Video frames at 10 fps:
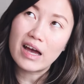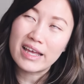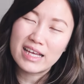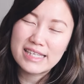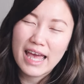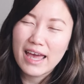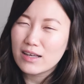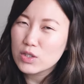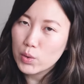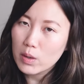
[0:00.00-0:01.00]
I guess
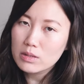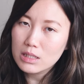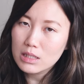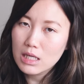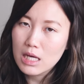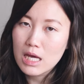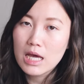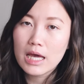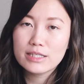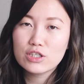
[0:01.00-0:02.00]
hand quilting.
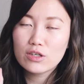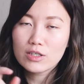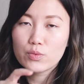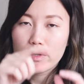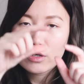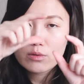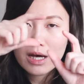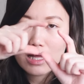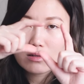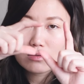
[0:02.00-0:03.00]
It's not where you
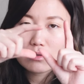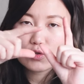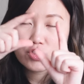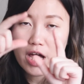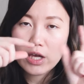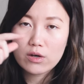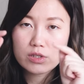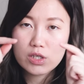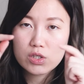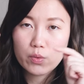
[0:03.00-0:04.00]
cut little
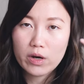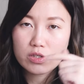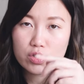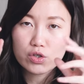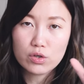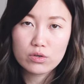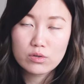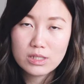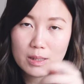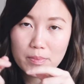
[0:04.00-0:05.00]
triangles and squares and
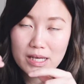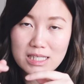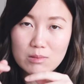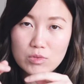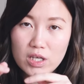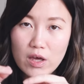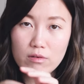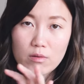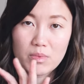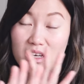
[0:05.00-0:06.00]
circles and piece them
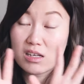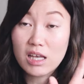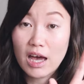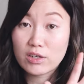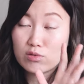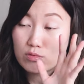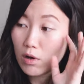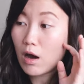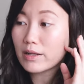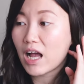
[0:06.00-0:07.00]
together because I do
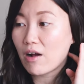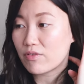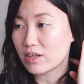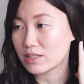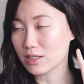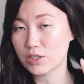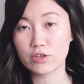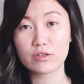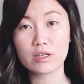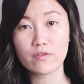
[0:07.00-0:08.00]
not have the
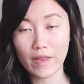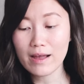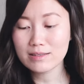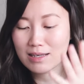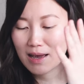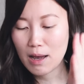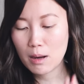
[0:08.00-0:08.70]
dexterity for that.